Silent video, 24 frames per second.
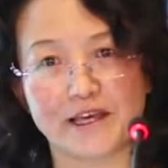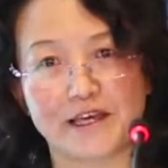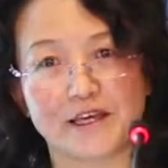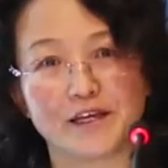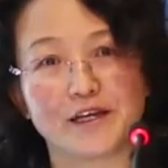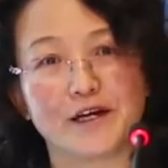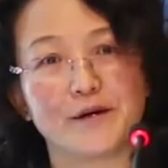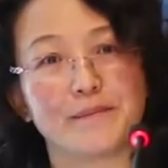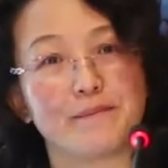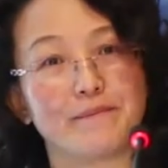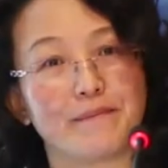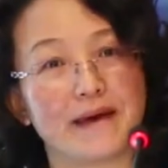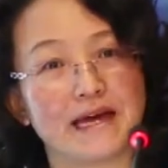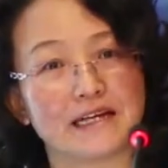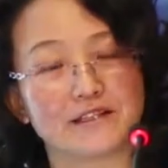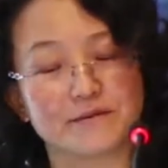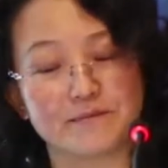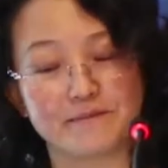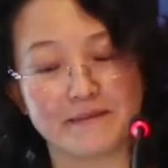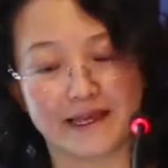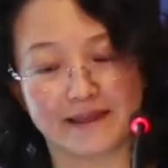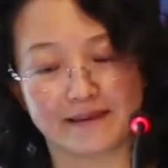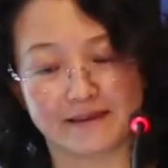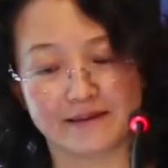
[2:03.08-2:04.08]
in a
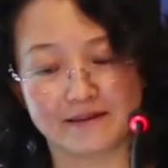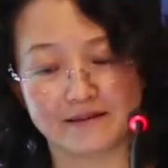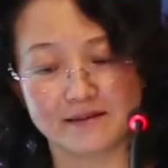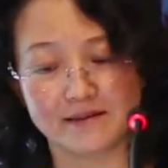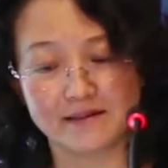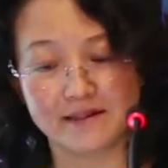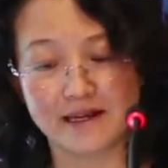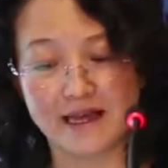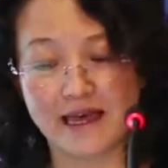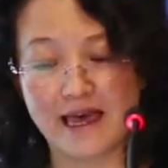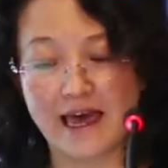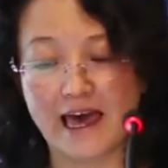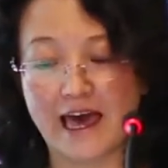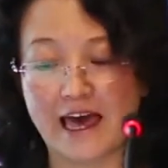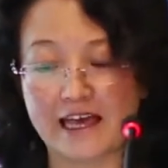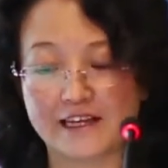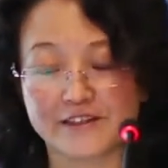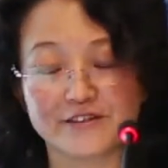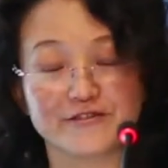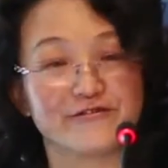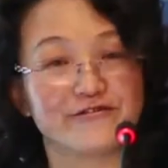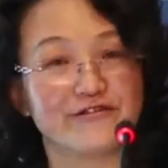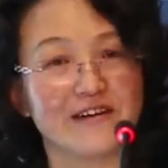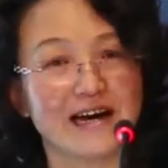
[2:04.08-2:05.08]
better manner
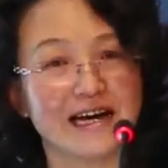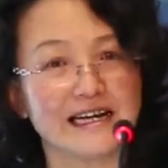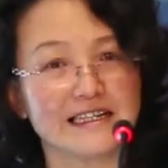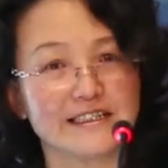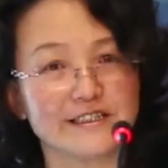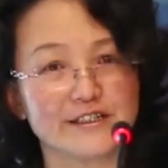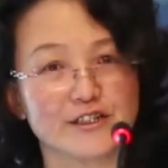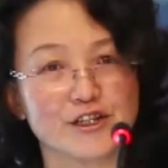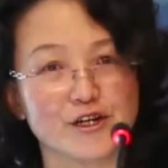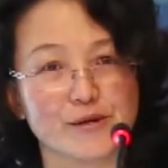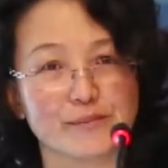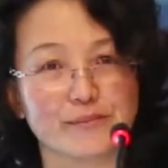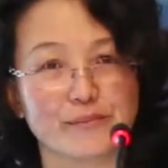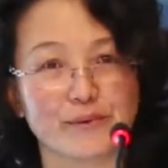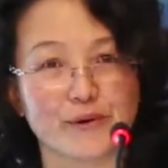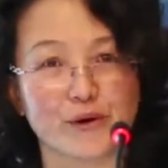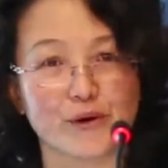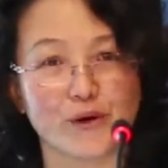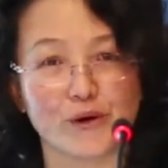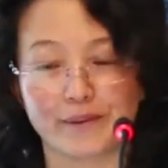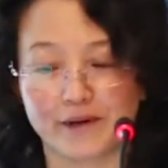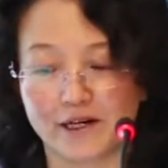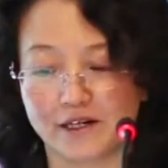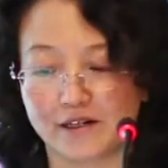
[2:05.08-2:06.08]
and find a
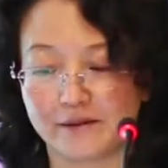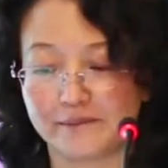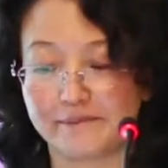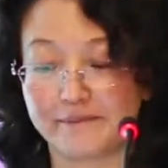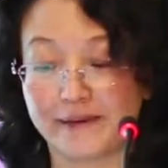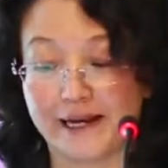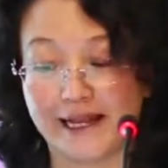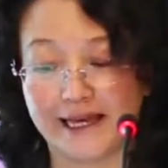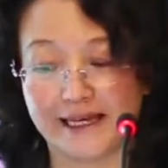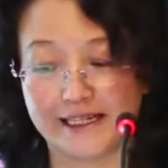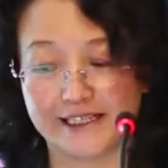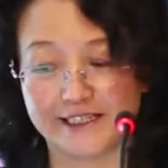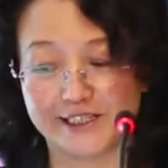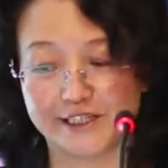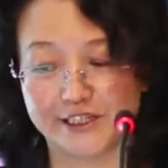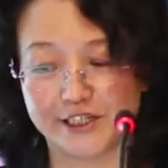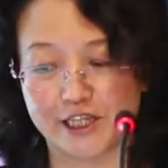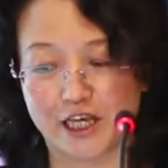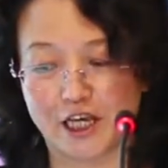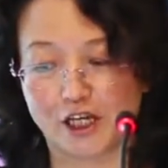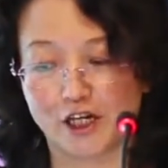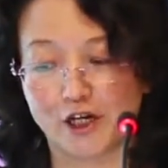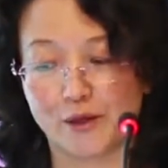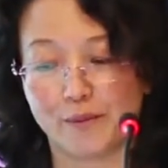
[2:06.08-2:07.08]
proper place
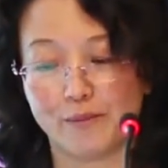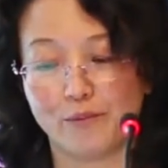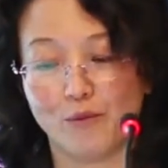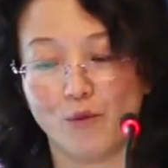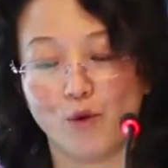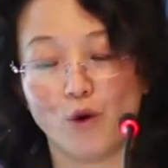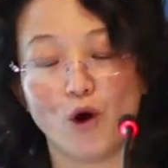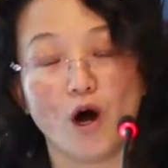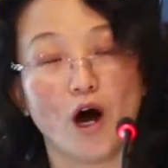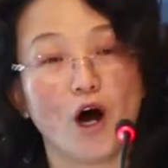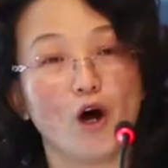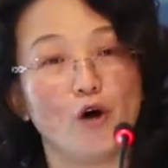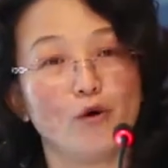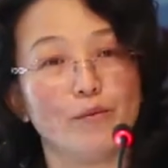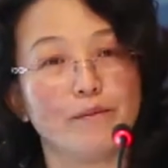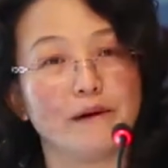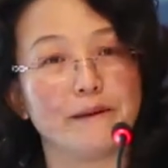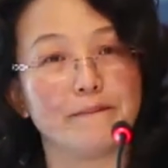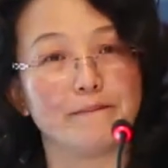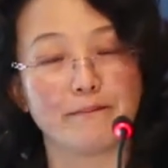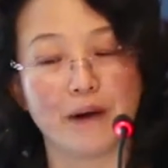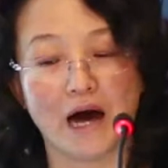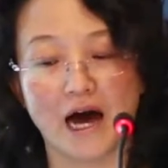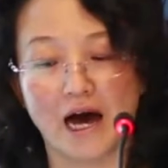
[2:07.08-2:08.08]
in a more
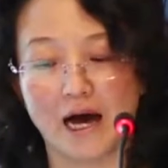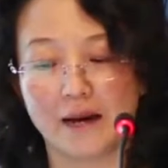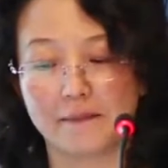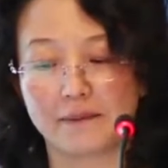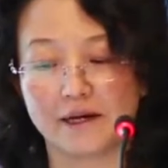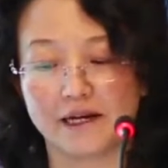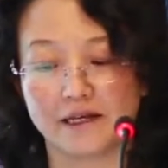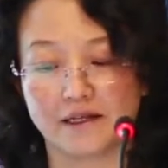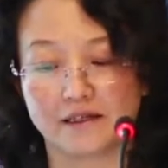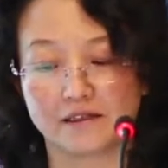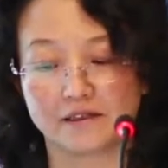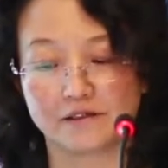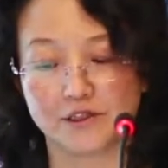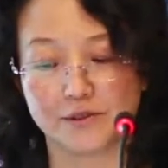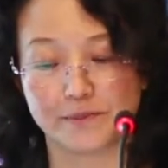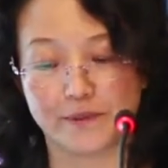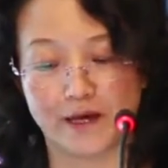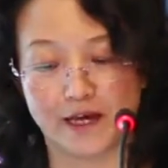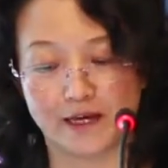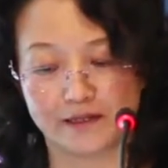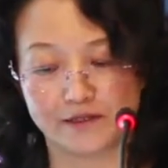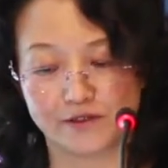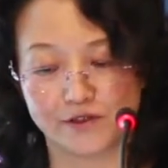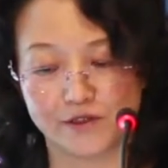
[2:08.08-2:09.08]
open public
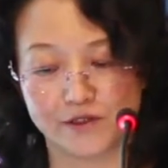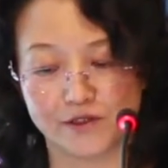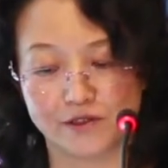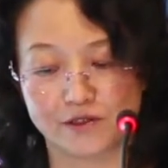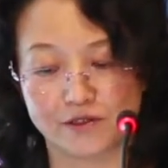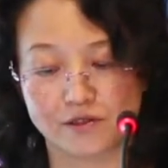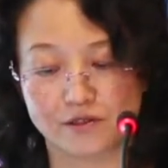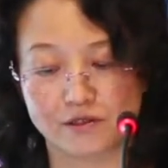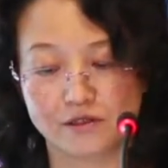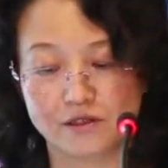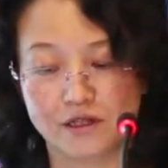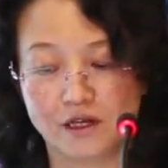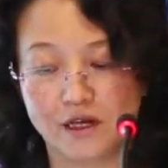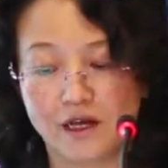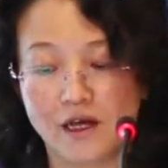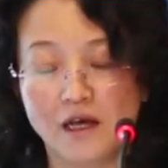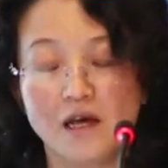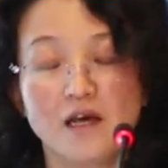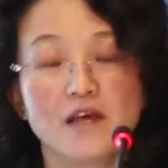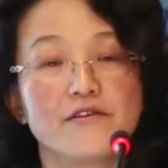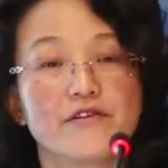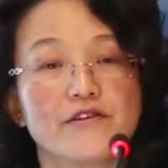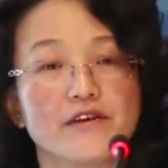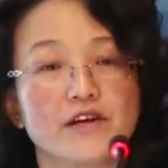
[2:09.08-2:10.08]
space?
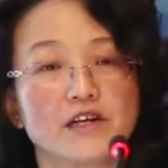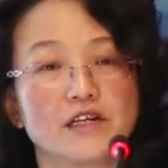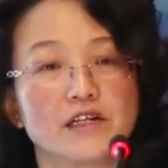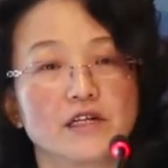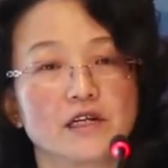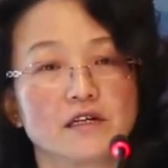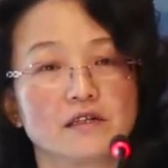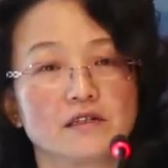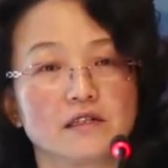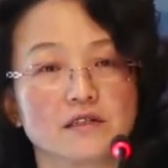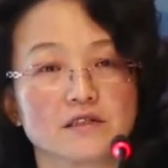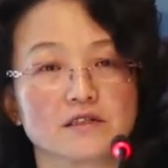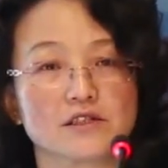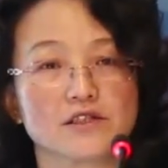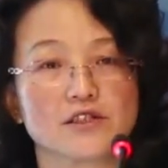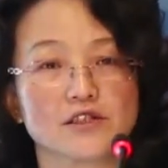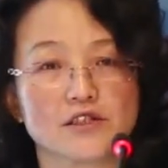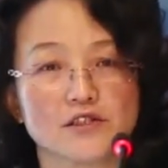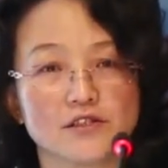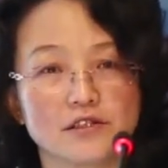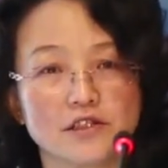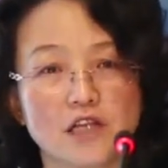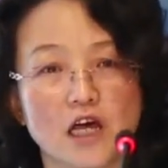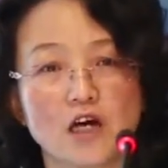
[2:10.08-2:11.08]
There is
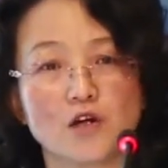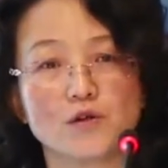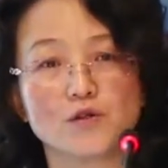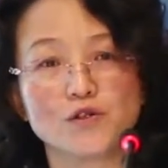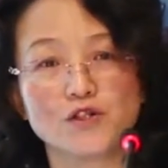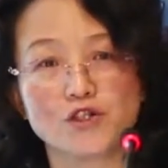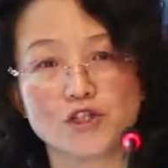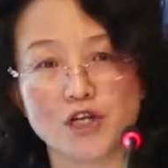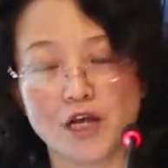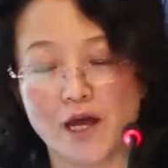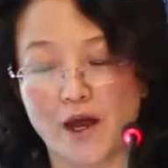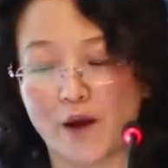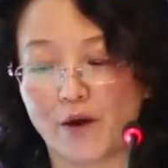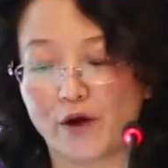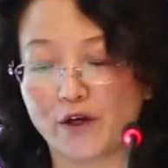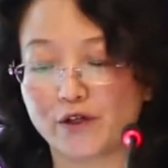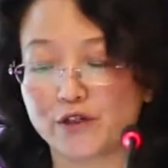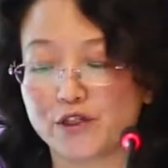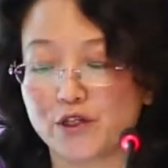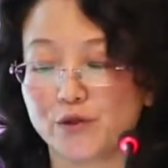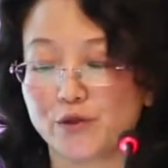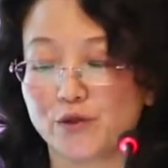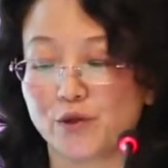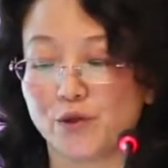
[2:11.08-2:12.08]
no
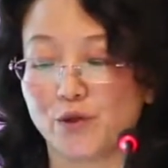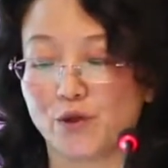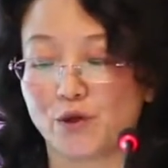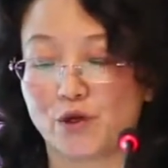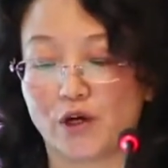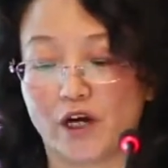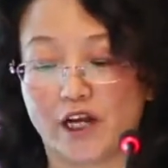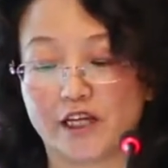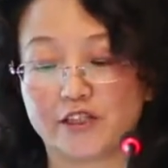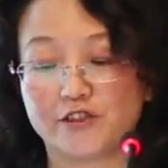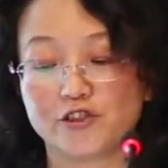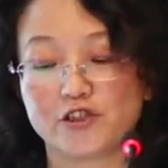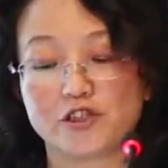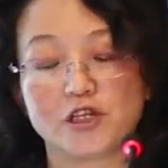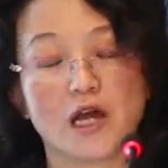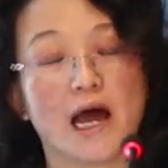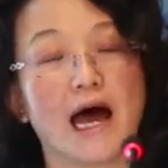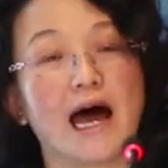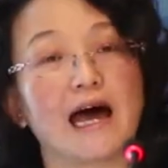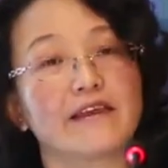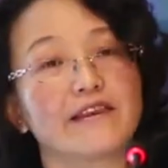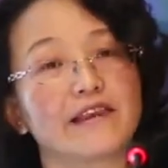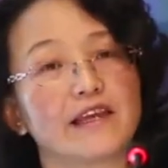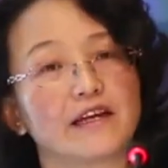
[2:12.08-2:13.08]
charity nor in
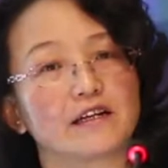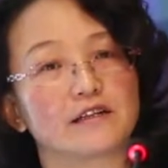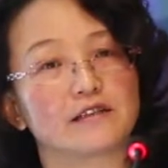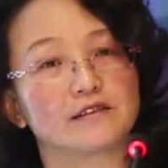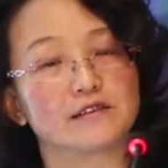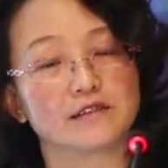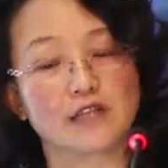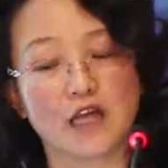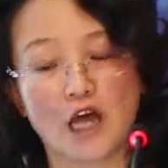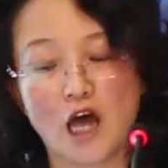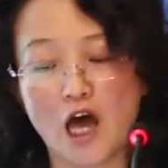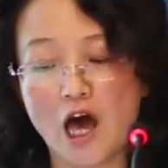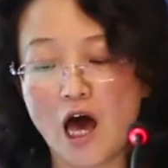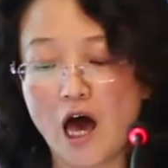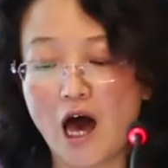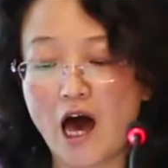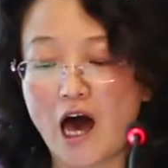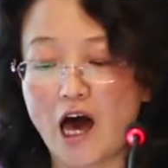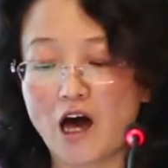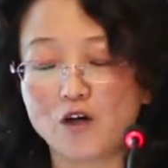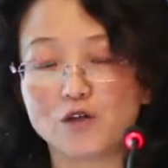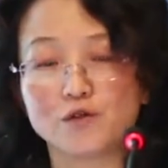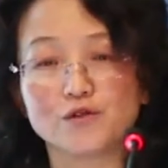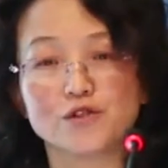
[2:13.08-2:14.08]
China.
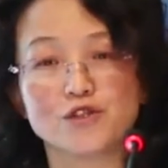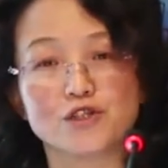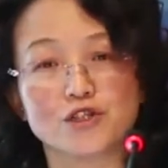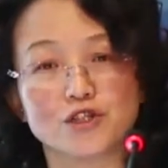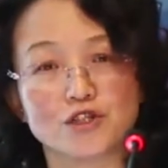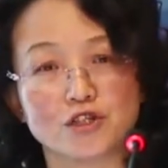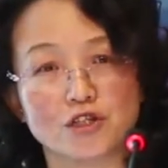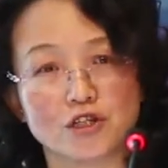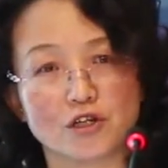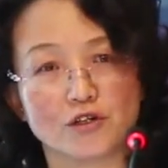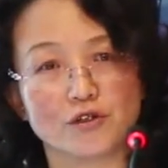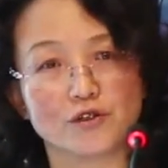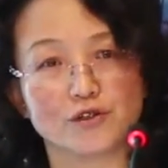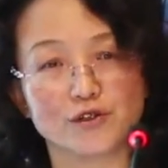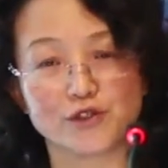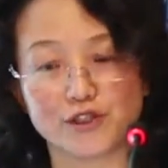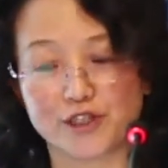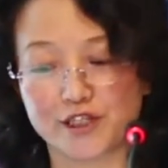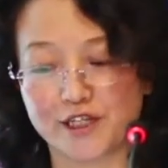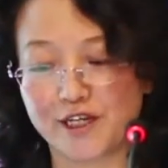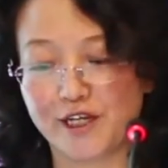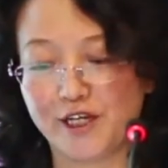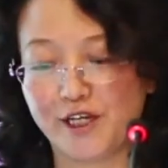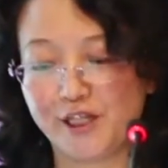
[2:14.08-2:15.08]
How
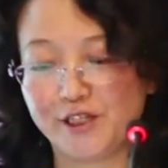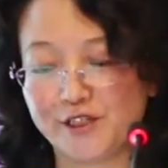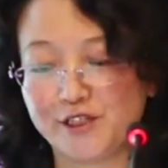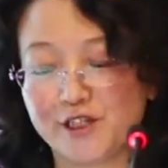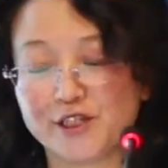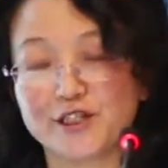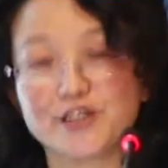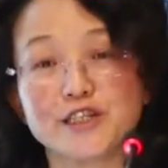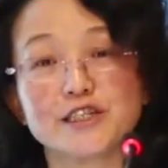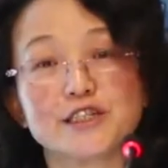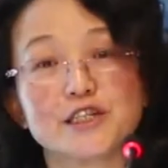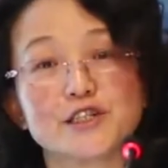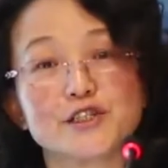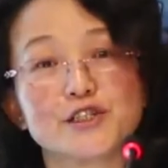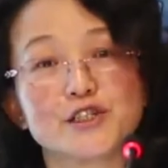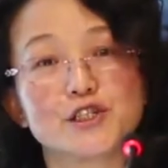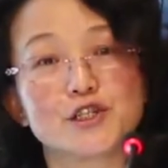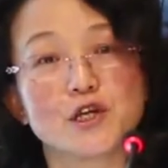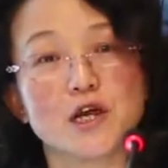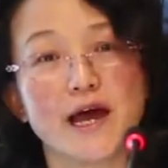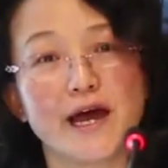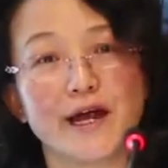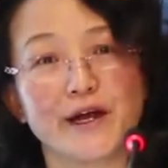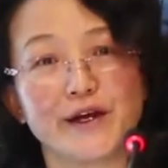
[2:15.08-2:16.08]
should religious
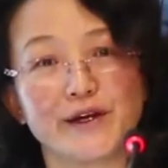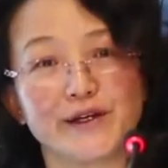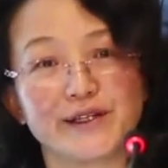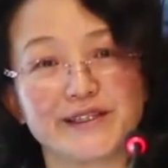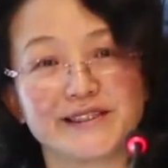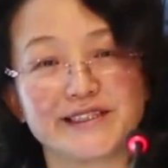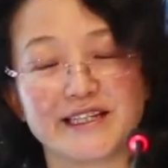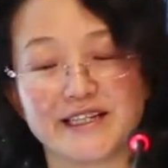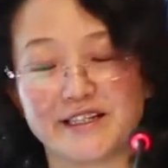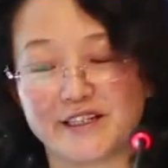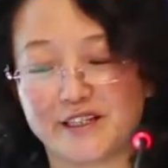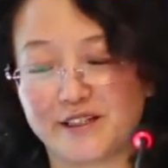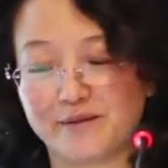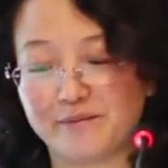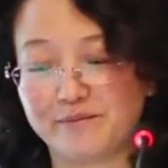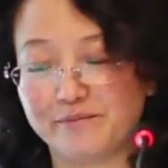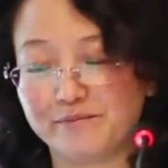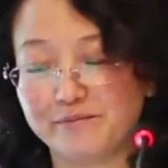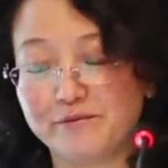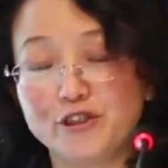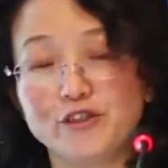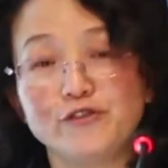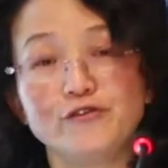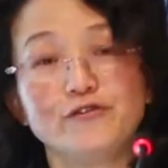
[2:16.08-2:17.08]
charity
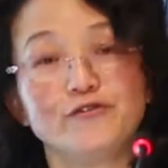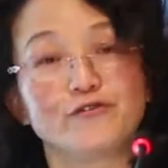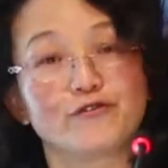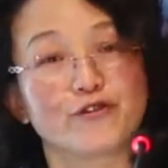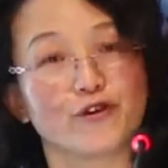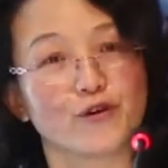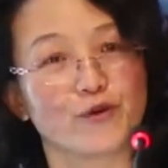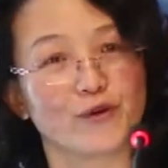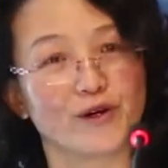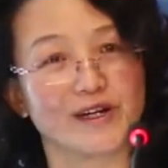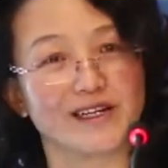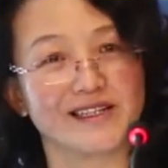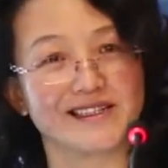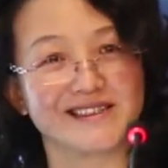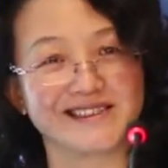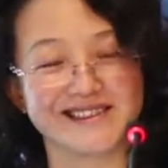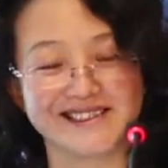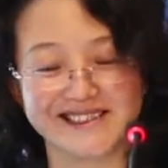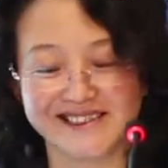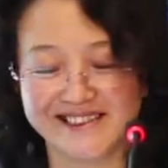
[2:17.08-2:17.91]
move forward?